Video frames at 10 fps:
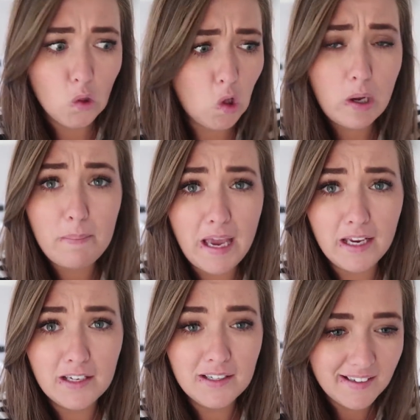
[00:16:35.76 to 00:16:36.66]
look at
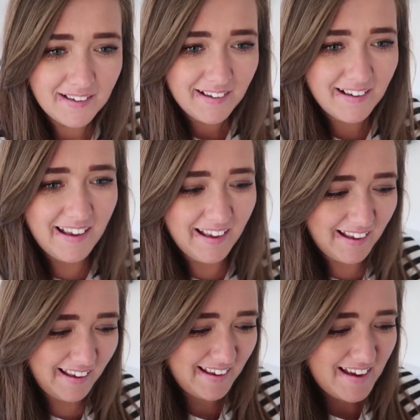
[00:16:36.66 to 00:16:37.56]

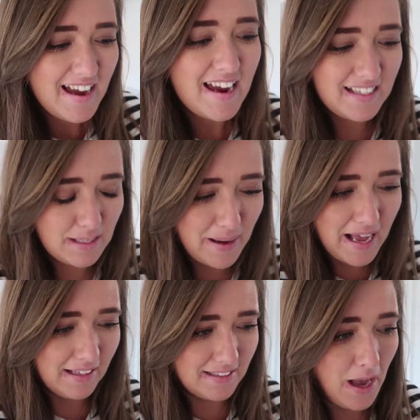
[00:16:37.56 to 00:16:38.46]
me.
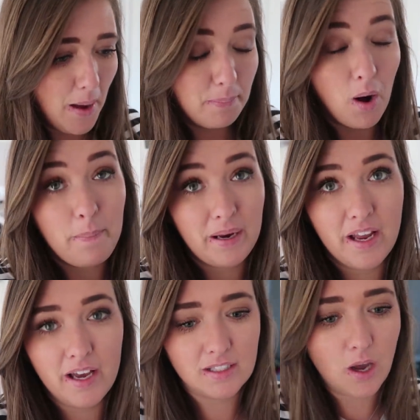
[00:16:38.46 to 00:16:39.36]
Isabel's popping
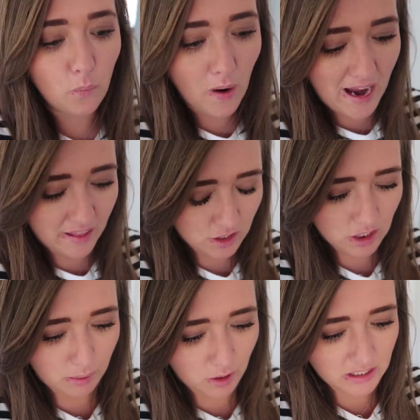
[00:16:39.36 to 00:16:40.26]
hers away that
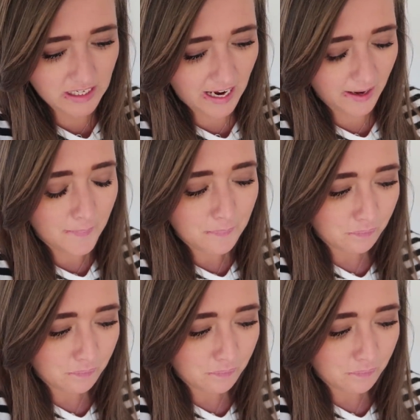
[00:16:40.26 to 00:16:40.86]
she bought today